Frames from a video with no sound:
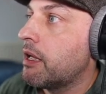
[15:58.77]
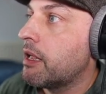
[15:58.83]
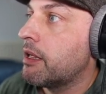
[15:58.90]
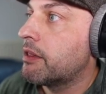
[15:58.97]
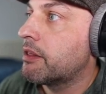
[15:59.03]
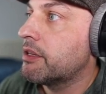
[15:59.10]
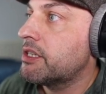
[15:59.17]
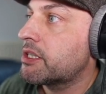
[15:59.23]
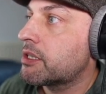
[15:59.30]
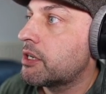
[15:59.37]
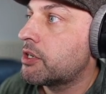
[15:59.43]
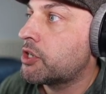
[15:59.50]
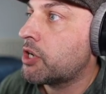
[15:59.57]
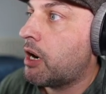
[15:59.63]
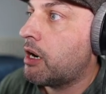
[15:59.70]
In this
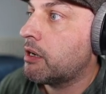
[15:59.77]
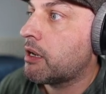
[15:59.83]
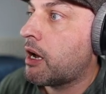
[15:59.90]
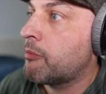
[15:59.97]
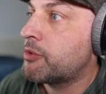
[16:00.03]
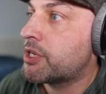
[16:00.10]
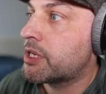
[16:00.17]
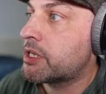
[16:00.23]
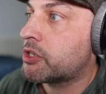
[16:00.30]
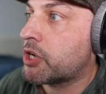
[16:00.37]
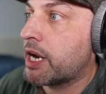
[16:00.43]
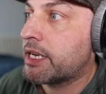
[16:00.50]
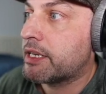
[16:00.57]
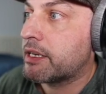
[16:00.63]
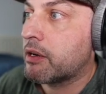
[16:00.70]
chart, I'm just
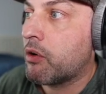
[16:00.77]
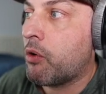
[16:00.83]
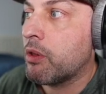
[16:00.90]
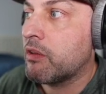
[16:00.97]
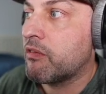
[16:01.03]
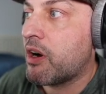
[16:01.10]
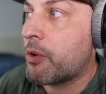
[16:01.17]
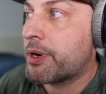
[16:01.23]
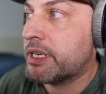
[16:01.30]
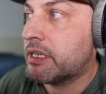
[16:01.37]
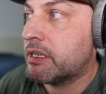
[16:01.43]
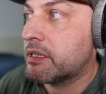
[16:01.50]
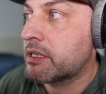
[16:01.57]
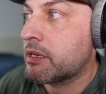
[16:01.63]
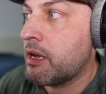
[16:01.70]
trending all of our
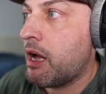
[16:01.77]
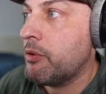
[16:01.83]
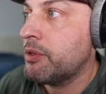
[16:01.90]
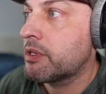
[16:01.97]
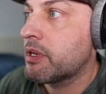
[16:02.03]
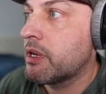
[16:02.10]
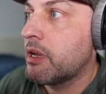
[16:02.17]
discount